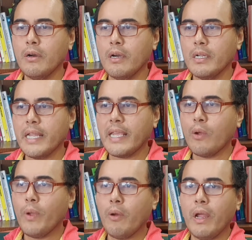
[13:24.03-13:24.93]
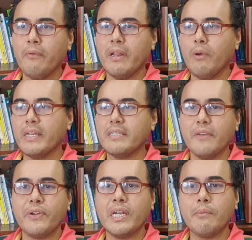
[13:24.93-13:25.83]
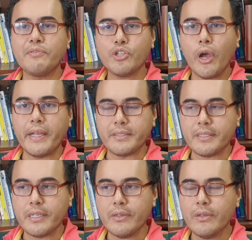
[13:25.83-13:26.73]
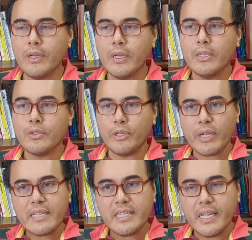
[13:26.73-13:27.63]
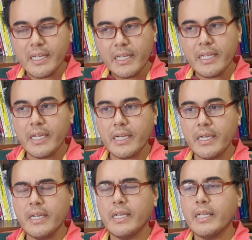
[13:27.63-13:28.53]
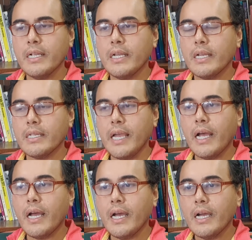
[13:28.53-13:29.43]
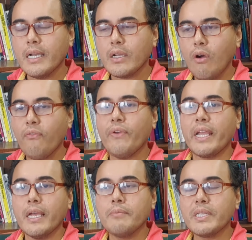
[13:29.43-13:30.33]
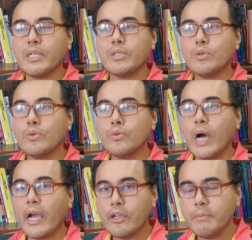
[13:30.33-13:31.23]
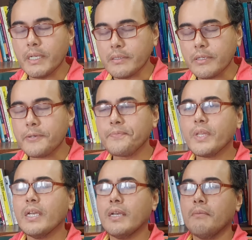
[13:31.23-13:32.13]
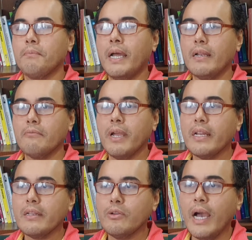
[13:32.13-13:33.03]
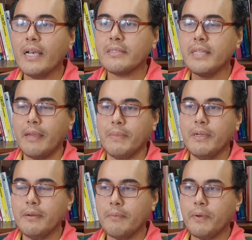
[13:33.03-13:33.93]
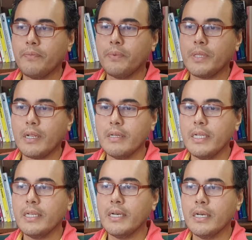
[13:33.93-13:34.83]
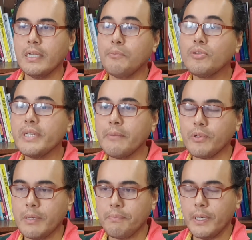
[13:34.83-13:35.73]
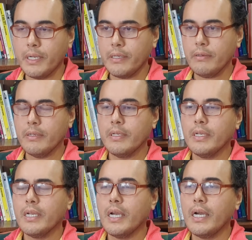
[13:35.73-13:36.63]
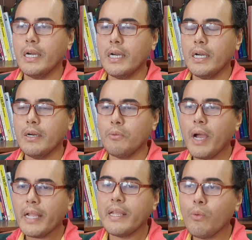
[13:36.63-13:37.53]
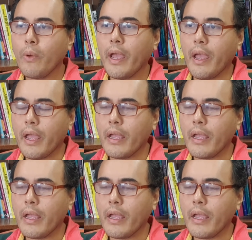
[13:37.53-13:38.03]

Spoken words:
They can wear whatever they want. That's a freedom of choice. So you can see in here there are conflict between two arguments. But when you ask them, particularly the Muslim, for example, why they wear